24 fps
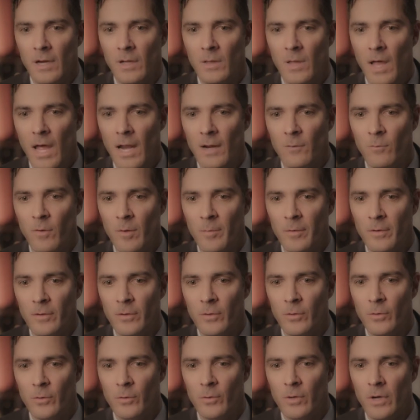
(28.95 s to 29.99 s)
A lot of women
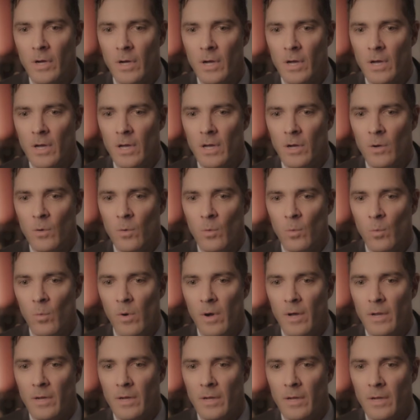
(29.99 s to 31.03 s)
who
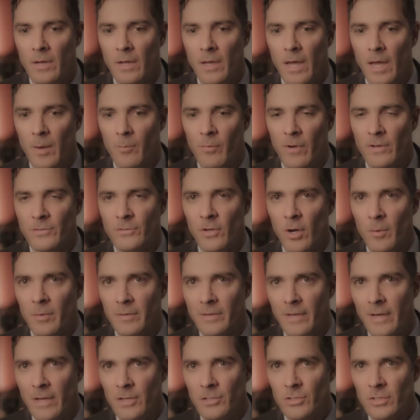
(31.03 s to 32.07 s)
want a breast
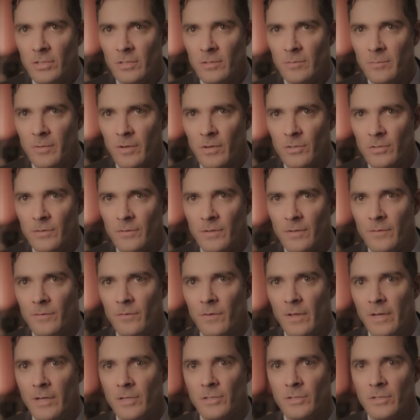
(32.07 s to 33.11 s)
augmentation because of
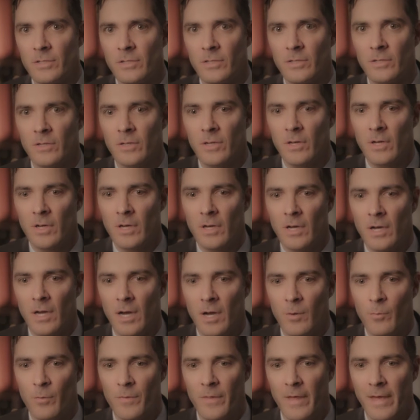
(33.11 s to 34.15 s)
deflation
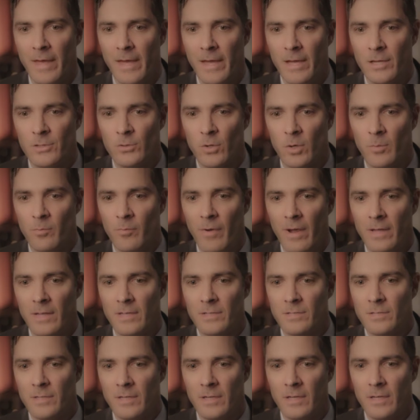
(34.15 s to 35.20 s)
with age or
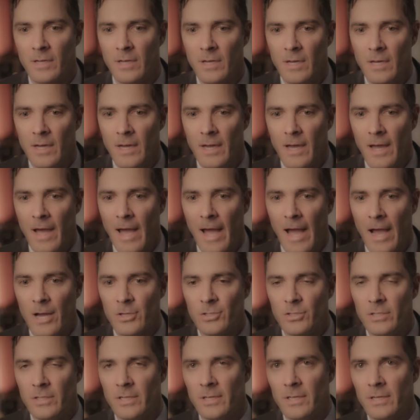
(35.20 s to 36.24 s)
pregnancy
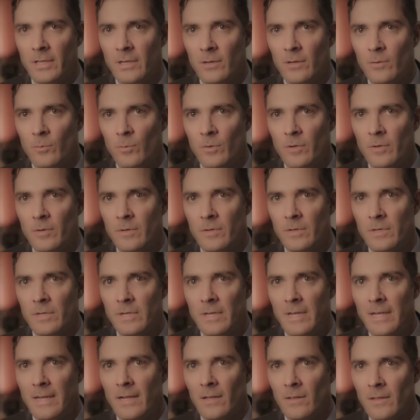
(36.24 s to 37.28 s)
actually would
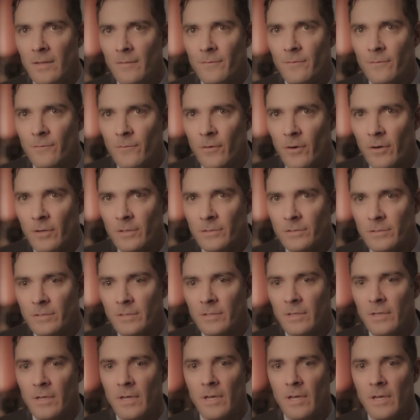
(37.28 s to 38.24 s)
need a lift first,